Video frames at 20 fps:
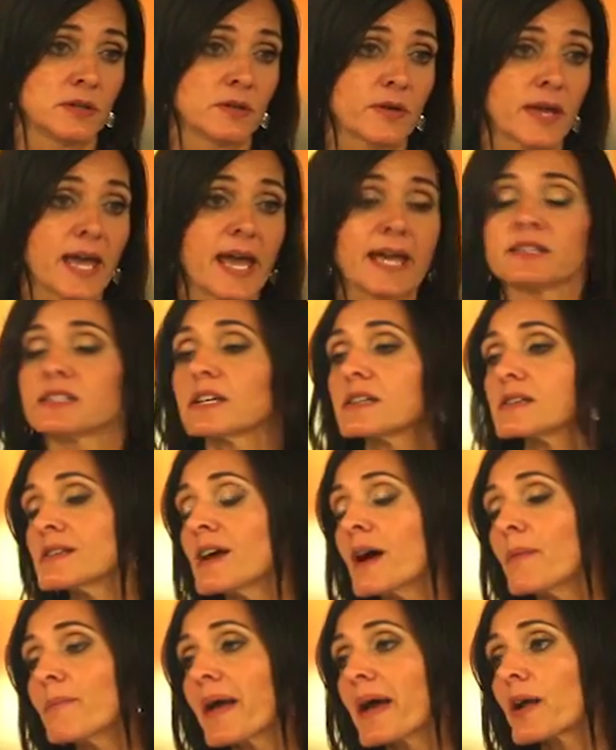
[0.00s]
Okay, it does
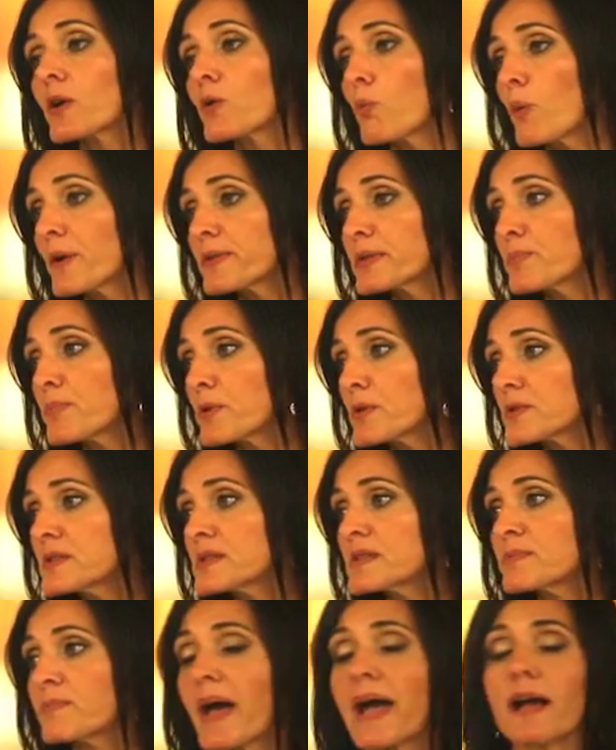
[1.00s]
not matter what the
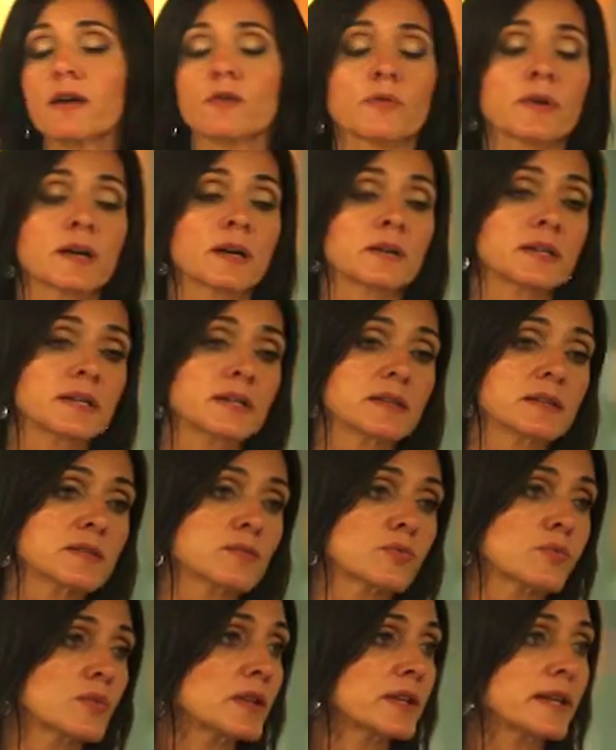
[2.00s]
person's background
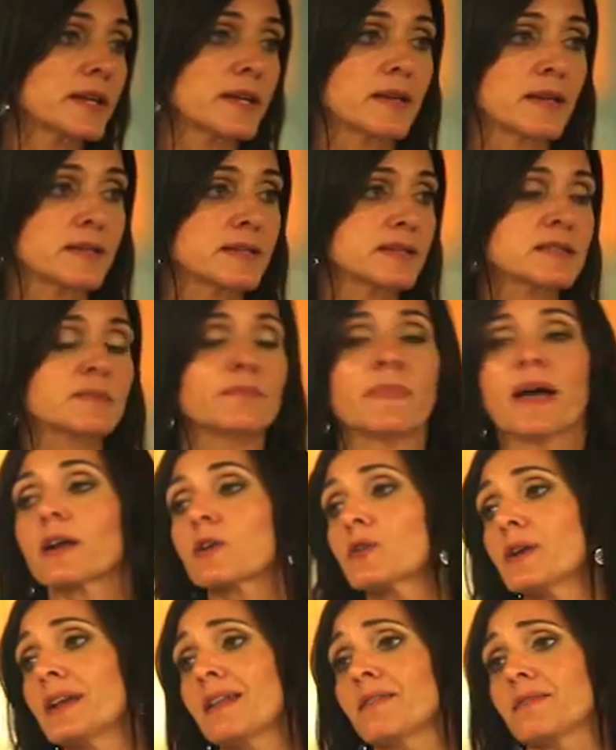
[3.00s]
is, really, it doesn't
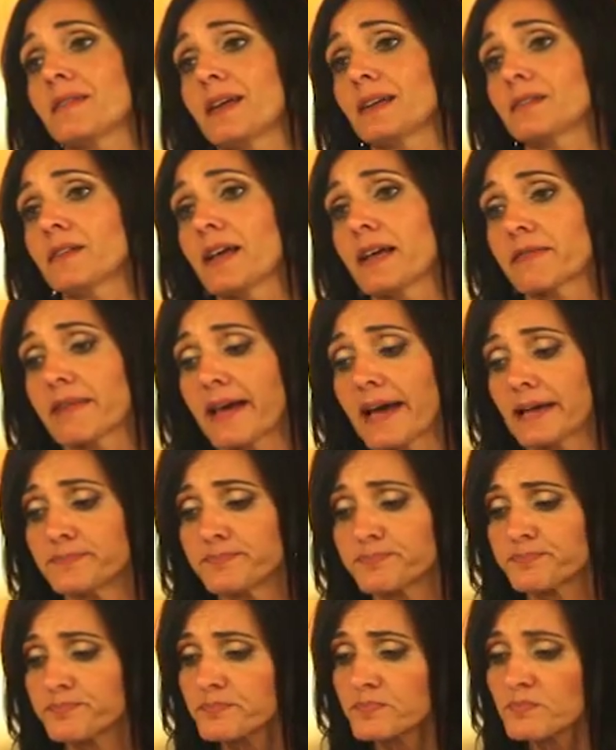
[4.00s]
matter anything like that.
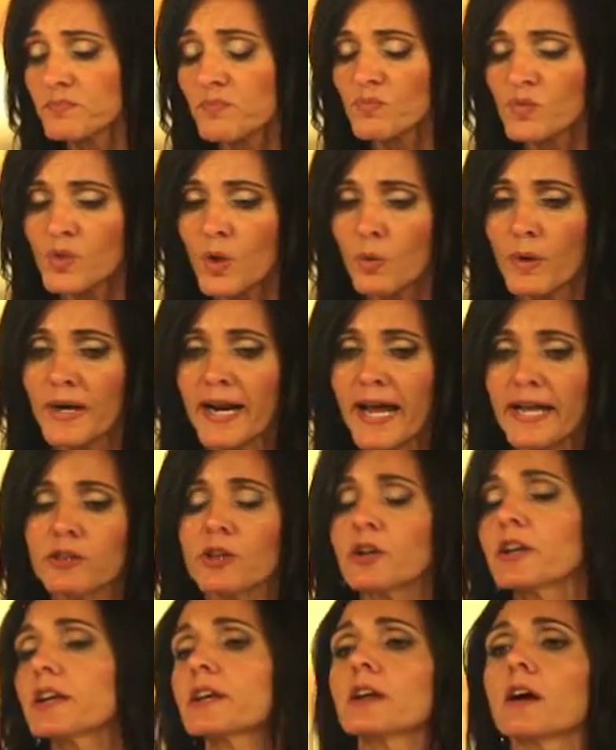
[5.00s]
When I
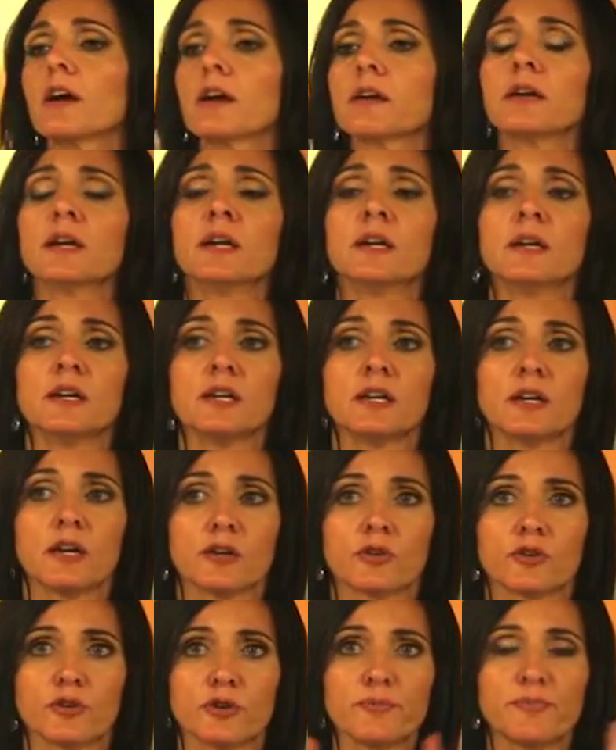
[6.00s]
look at our
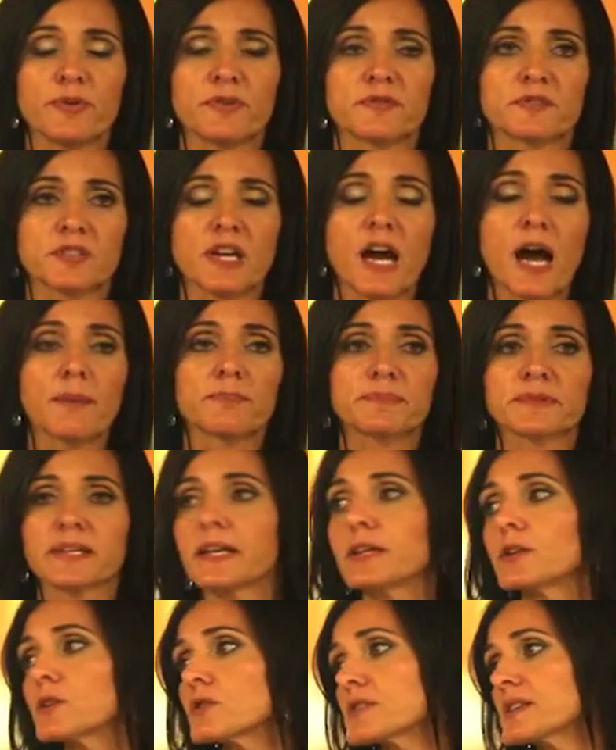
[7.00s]
group of top
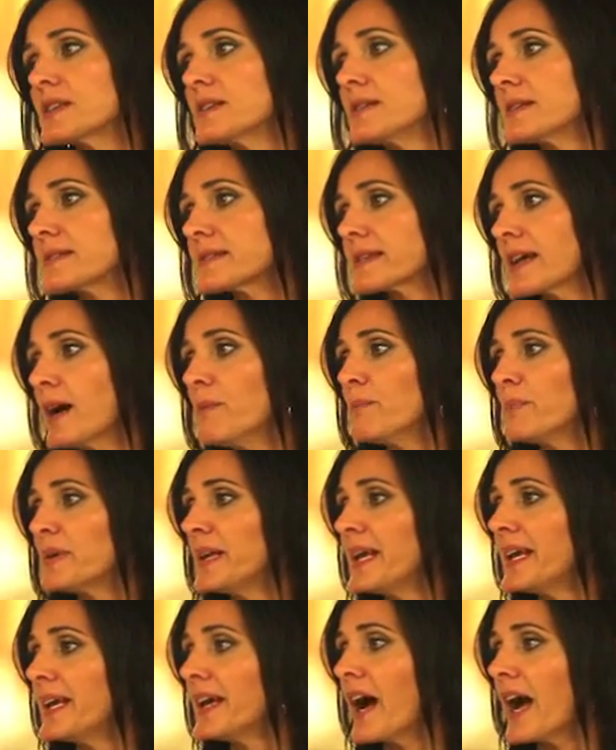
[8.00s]
leaders in this
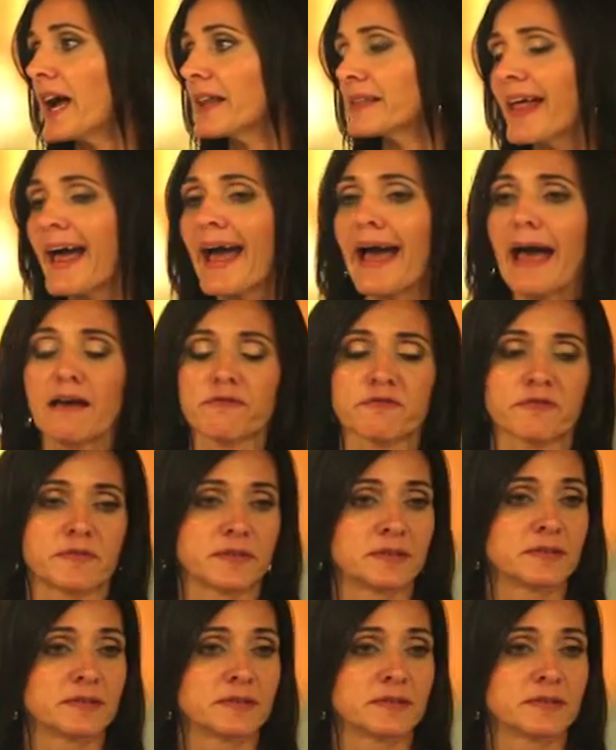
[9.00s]
company, I laugh.